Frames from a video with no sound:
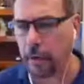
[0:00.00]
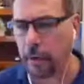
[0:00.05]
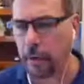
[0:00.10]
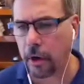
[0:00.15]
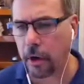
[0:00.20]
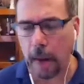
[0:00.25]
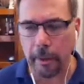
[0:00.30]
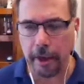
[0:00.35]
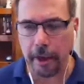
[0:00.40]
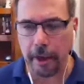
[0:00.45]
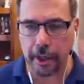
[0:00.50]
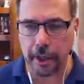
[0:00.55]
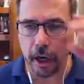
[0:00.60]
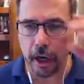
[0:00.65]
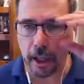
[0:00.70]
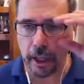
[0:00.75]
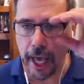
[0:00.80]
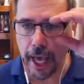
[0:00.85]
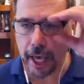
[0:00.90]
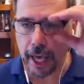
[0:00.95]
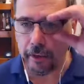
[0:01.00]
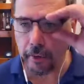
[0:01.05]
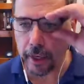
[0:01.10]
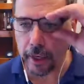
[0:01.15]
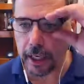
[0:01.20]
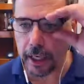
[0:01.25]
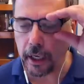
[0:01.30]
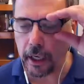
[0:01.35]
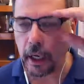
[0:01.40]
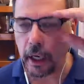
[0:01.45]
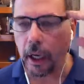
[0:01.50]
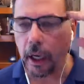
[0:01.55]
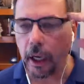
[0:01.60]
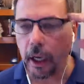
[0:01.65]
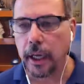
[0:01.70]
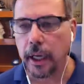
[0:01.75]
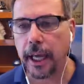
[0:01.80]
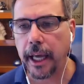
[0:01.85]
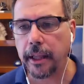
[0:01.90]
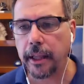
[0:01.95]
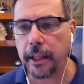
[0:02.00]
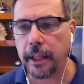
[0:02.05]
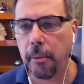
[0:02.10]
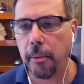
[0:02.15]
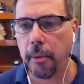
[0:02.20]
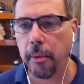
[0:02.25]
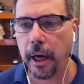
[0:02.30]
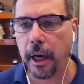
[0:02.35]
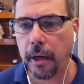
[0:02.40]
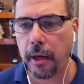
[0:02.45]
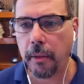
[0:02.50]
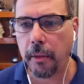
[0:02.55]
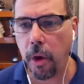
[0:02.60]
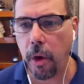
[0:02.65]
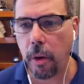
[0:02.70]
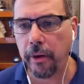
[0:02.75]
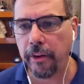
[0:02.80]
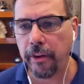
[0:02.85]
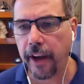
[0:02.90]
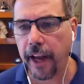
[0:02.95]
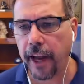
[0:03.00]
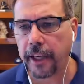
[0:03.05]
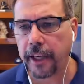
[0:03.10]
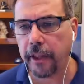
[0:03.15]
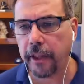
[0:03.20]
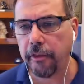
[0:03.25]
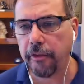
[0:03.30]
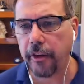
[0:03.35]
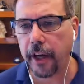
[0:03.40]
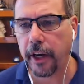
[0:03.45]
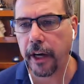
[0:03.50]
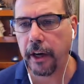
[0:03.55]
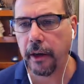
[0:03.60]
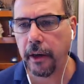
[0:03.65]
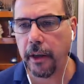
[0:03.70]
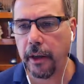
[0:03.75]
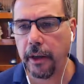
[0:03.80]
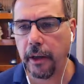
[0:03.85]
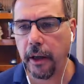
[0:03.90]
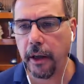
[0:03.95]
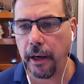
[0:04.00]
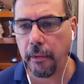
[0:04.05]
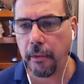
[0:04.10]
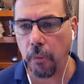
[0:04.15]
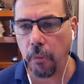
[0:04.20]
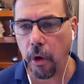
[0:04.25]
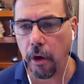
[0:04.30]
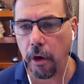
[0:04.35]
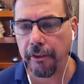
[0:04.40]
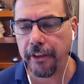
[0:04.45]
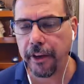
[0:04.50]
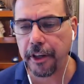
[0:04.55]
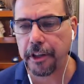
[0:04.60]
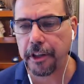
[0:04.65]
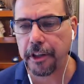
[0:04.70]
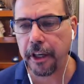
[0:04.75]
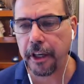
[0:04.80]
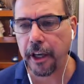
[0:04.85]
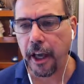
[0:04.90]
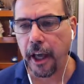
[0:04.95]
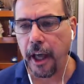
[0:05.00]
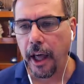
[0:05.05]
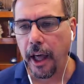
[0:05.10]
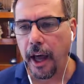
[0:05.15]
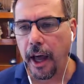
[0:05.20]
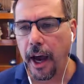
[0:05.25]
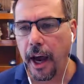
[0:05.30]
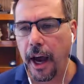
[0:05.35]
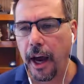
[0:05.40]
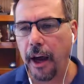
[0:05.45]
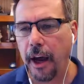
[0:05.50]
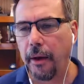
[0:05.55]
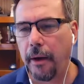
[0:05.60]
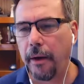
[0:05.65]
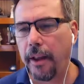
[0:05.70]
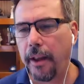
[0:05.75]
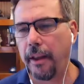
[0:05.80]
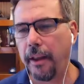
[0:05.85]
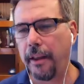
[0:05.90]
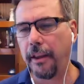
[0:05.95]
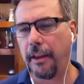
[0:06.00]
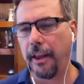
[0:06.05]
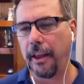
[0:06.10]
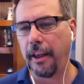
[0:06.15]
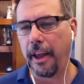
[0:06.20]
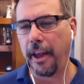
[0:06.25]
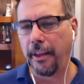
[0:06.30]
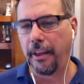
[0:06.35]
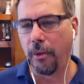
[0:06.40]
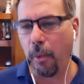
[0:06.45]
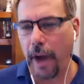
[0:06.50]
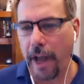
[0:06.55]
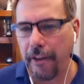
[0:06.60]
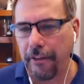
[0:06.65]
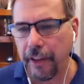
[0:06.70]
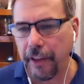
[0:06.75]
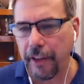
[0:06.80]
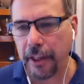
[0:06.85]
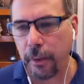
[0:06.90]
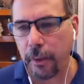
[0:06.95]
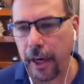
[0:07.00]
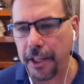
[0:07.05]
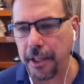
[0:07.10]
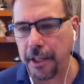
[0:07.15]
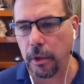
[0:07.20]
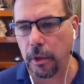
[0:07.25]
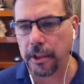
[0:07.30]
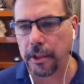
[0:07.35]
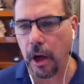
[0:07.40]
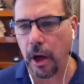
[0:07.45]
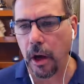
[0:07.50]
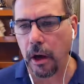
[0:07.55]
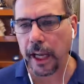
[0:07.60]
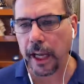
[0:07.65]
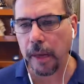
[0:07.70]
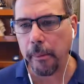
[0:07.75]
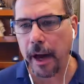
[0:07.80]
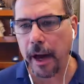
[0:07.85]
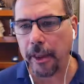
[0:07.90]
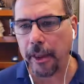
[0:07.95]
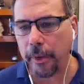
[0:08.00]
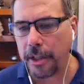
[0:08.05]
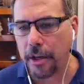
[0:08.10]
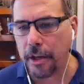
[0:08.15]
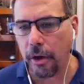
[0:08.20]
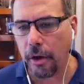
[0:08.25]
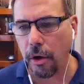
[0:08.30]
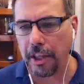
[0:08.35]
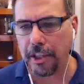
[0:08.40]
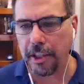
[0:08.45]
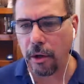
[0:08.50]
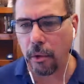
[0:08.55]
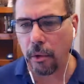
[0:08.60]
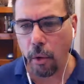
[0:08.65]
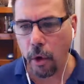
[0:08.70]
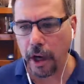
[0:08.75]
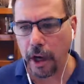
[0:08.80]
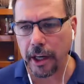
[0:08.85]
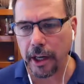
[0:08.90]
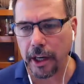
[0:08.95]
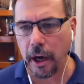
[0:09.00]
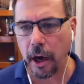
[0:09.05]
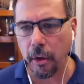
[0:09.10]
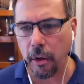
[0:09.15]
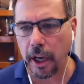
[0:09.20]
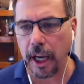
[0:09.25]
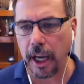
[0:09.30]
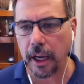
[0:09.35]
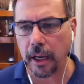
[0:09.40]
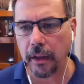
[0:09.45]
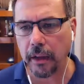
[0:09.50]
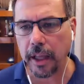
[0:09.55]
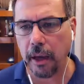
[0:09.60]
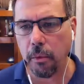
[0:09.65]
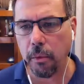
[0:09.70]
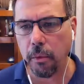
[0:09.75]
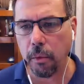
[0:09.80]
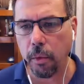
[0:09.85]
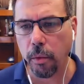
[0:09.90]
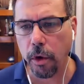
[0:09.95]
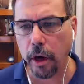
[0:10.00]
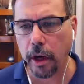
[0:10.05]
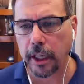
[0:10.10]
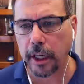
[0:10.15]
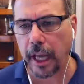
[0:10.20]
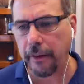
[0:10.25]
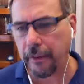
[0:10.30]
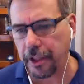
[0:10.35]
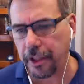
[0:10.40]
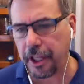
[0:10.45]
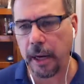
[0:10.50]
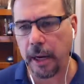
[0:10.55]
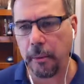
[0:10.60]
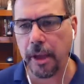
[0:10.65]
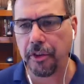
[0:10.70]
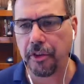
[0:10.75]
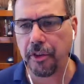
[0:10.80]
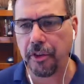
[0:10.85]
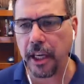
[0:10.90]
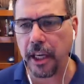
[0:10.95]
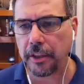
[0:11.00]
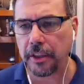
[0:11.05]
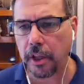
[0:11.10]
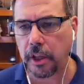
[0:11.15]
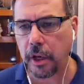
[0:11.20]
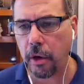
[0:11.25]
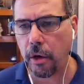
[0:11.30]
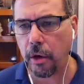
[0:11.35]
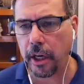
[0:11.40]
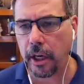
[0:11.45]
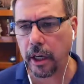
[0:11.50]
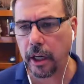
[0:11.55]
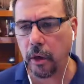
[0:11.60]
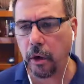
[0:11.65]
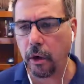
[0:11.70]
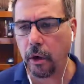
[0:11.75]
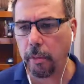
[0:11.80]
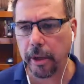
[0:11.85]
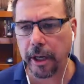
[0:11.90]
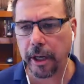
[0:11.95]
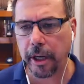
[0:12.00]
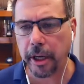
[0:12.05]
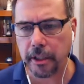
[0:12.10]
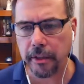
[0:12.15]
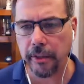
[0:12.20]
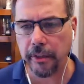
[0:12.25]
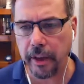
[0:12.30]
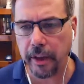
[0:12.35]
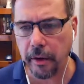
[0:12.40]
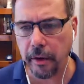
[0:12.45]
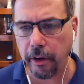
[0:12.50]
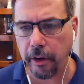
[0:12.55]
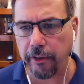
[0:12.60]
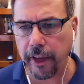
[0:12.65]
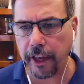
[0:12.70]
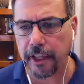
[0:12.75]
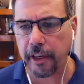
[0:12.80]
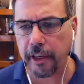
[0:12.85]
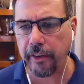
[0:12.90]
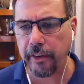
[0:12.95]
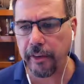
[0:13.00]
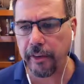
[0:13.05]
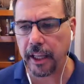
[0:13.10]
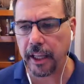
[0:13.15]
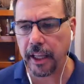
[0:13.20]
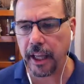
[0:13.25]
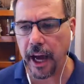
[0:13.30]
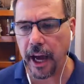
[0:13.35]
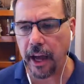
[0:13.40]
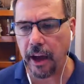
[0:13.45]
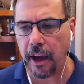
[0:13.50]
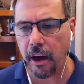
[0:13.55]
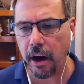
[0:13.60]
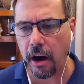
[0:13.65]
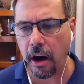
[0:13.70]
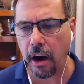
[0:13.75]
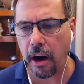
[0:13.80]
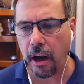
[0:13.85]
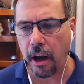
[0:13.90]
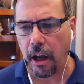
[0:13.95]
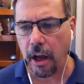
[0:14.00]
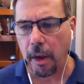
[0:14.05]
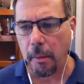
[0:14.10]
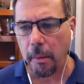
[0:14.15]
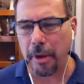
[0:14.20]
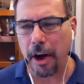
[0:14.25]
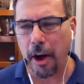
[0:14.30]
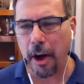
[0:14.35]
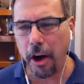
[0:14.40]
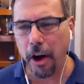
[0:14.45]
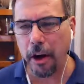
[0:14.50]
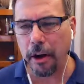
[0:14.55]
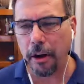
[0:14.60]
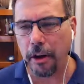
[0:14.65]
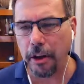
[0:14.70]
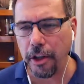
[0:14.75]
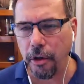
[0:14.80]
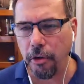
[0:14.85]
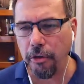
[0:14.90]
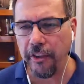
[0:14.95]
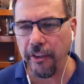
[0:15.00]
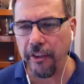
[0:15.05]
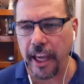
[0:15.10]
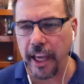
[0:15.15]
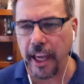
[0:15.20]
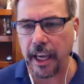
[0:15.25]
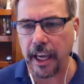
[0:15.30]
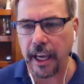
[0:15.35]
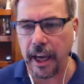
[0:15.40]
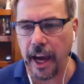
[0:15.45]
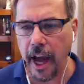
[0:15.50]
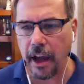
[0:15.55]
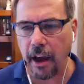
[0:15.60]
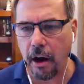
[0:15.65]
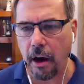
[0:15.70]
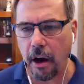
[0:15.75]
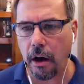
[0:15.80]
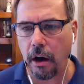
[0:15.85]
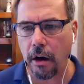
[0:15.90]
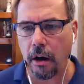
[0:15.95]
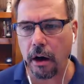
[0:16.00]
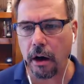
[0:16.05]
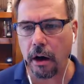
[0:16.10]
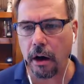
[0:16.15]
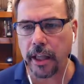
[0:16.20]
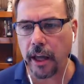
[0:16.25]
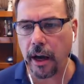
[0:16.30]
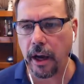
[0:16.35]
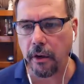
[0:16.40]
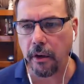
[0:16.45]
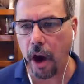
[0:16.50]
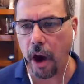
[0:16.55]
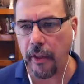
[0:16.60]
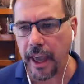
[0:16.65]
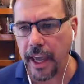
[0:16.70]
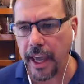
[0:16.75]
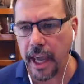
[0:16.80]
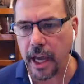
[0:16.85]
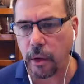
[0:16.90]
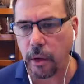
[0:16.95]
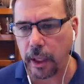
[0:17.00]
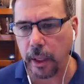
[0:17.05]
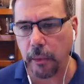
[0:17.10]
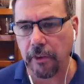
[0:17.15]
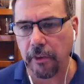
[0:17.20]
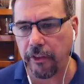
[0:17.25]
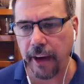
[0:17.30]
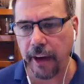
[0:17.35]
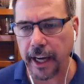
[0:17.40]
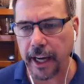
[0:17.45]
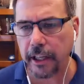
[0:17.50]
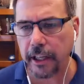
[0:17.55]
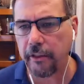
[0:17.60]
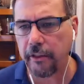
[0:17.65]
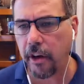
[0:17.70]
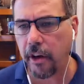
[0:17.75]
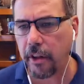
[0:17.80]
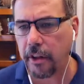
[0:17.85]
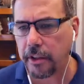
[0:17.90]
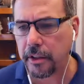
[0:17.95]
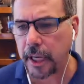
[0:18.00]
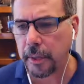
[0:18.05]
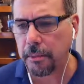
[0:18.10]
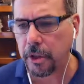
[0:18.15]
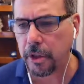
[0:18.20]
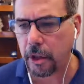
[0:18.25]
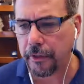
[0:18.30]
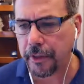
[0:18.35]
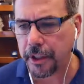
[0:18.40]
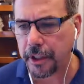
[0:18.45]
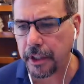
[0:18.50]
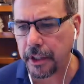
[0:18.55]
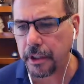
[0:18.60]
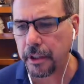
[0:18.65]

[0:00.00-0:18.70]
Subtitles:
commenting on that. If we could get them more reflective and more efficient. In the wavelength range that we're talking about, is there one coating that will work? Like for JWST, it's coated in gold because of the reflectivity in the IR, but aren't UV and IR, are they equally reflective on the same surfaces?